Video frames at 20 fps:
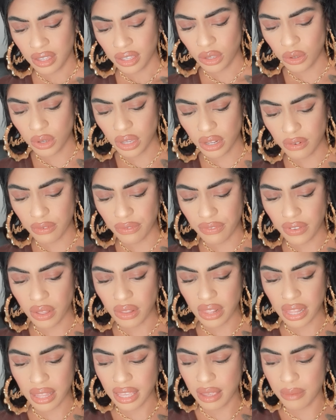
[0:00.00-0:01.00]
You could have
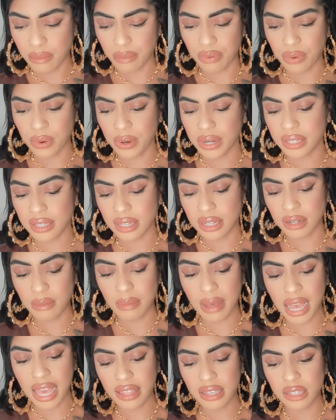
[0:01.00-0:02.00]
felt imprisoned
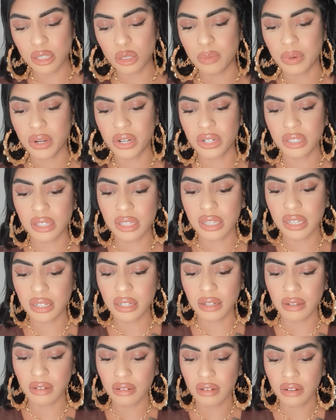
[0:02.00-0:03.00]
by this
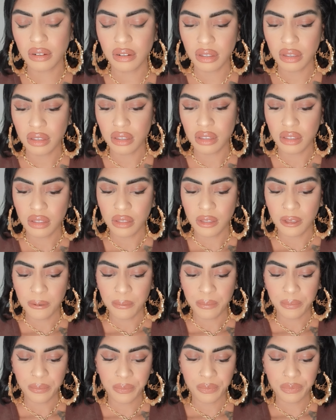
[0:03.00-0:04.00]
person.
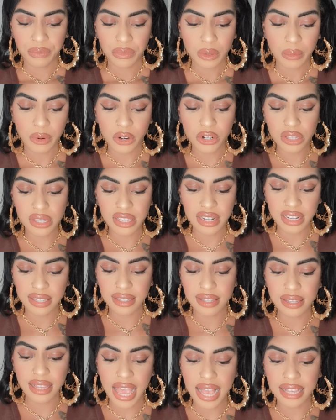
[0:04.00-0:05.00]
Person
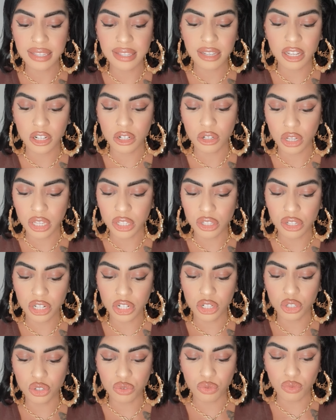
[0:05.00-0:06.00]
is has con, is
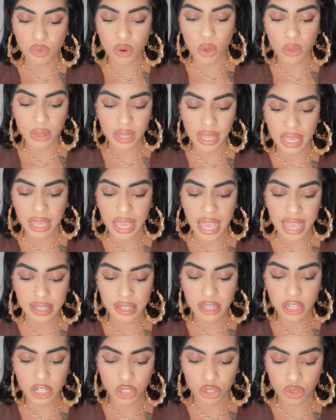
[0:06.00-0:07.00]
controlling,
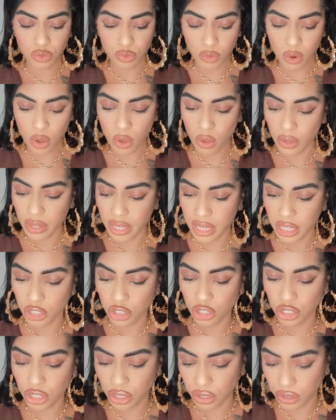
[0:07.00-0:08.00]
has control
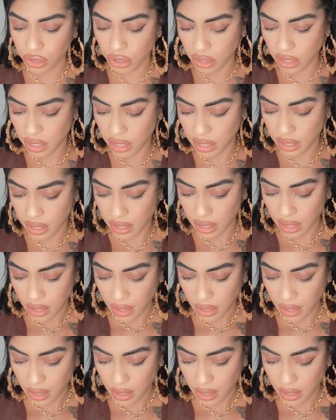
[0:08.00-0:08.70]
issues.